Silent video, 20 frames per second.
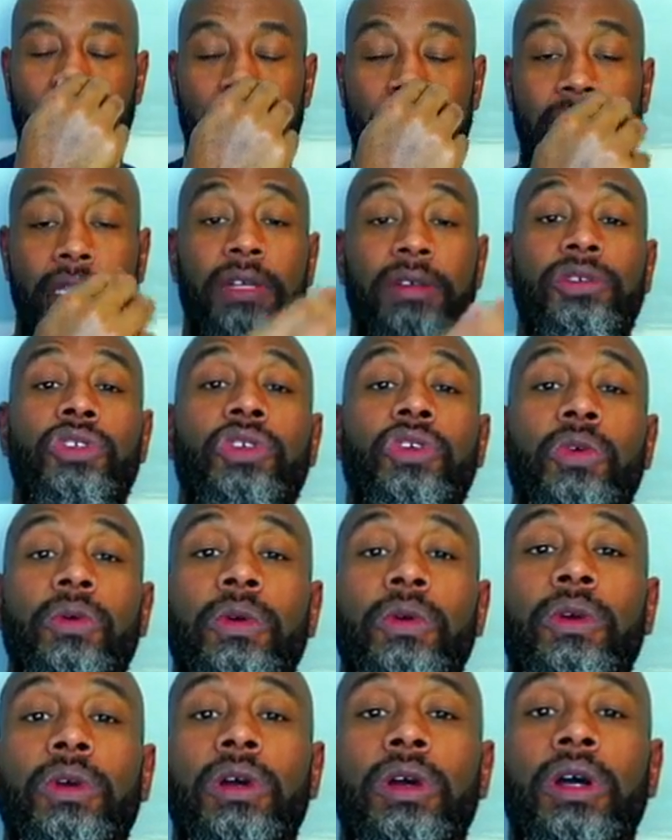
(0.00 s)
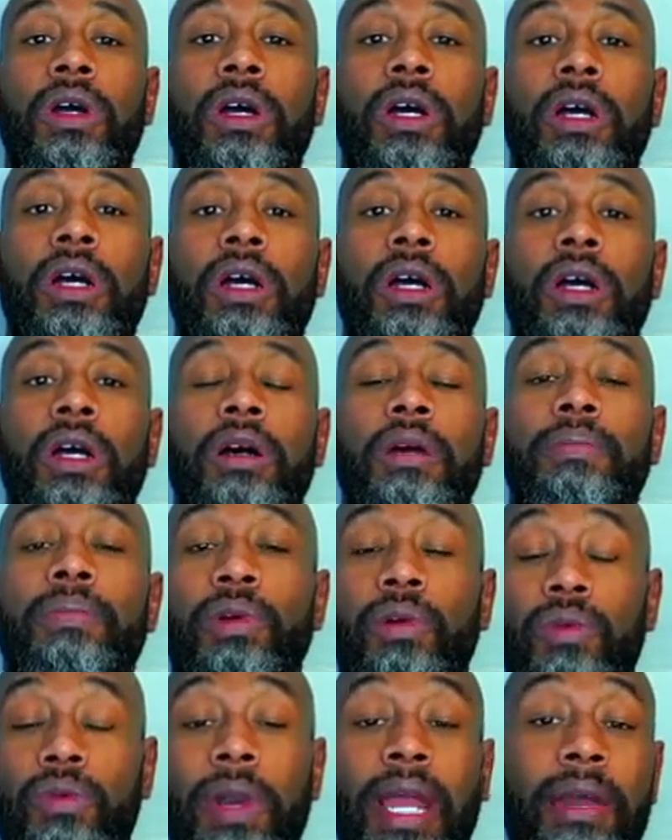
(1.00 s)
gives you
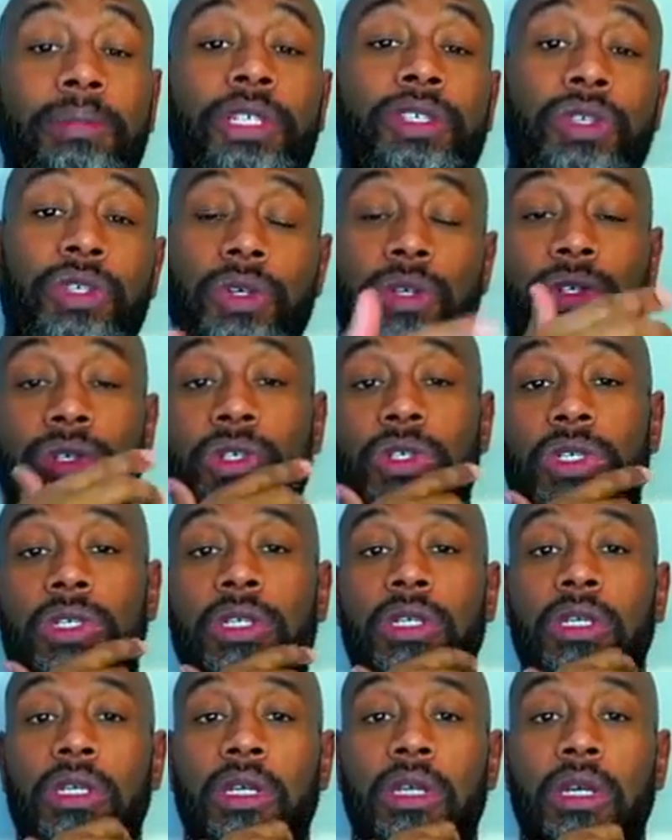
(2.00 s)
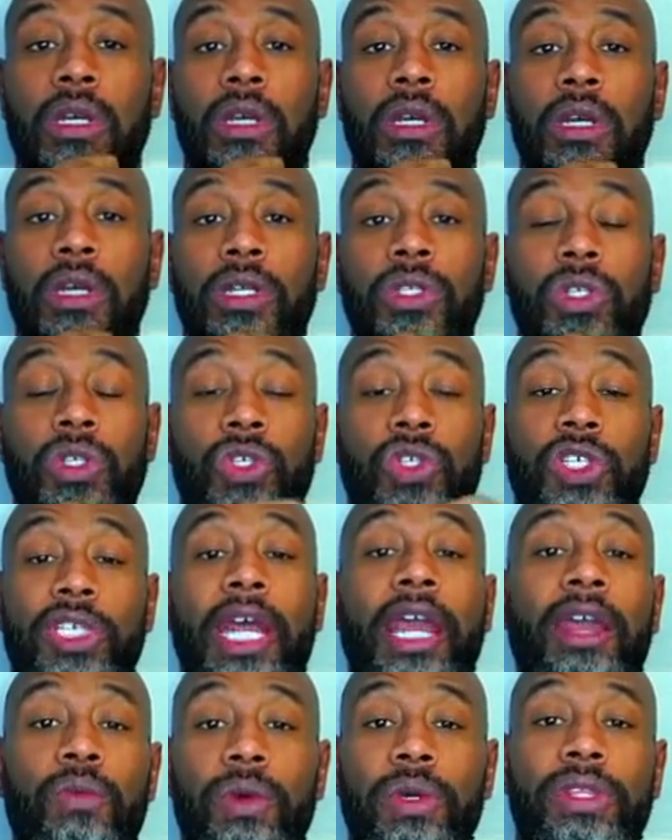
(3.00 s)
parameters to
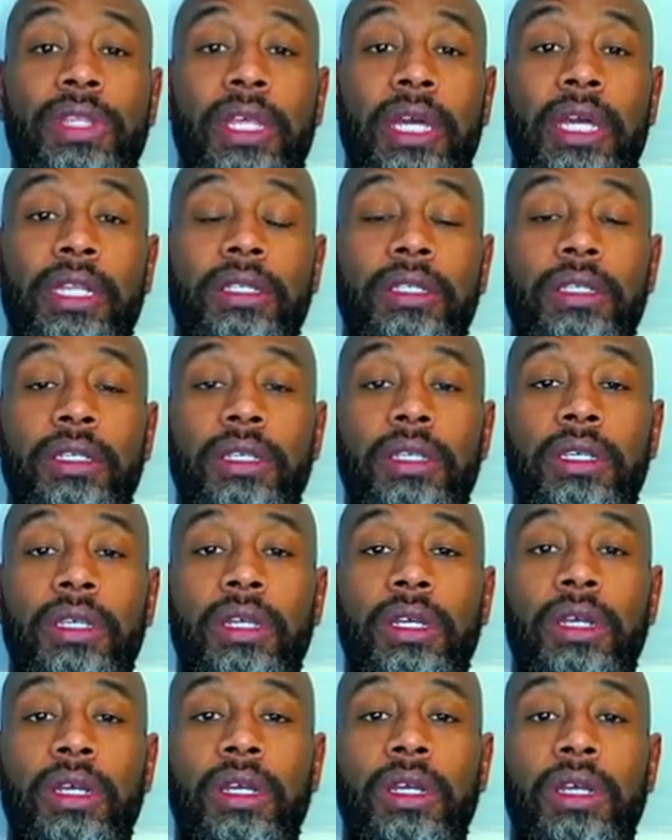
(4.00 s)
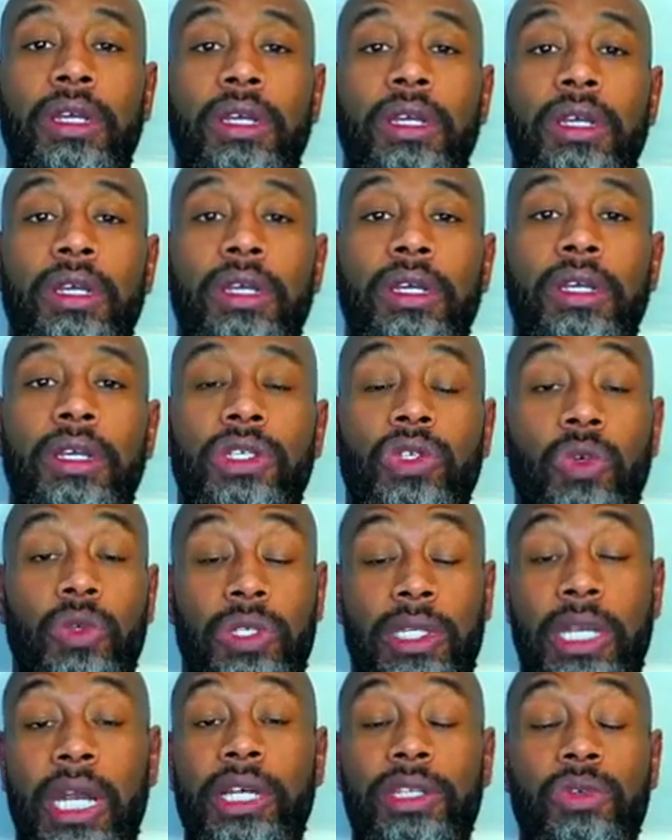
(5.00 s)
stay within, so as
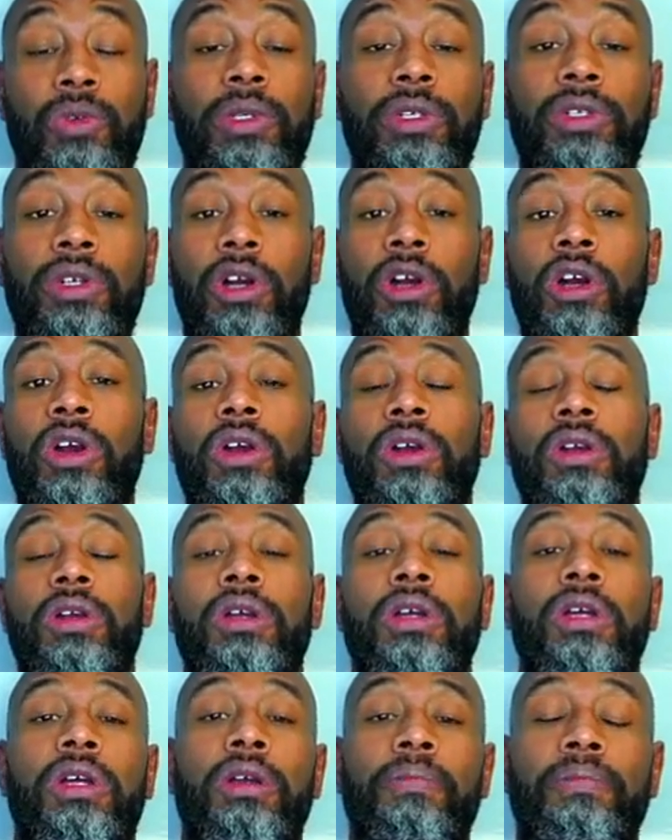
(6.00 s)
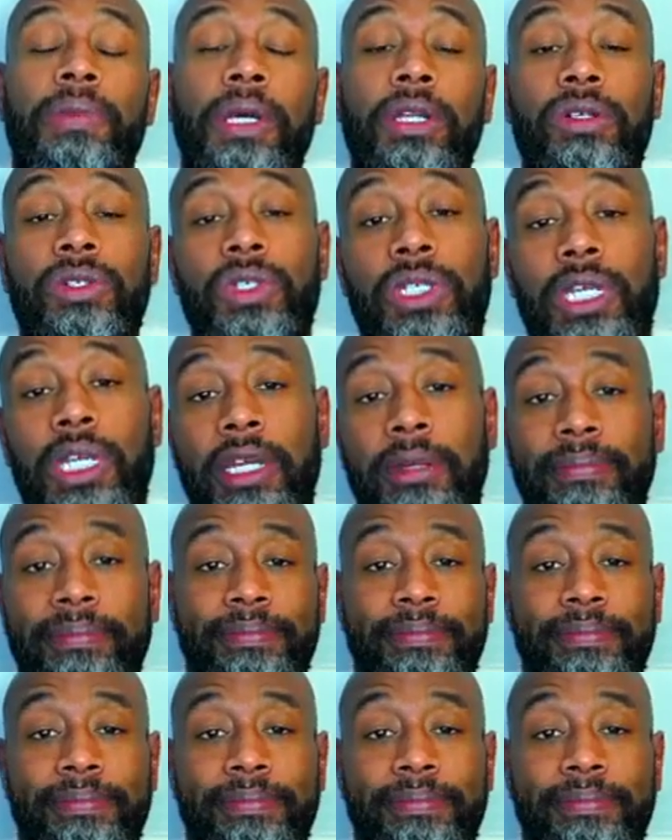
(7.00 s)
not to incur penalty.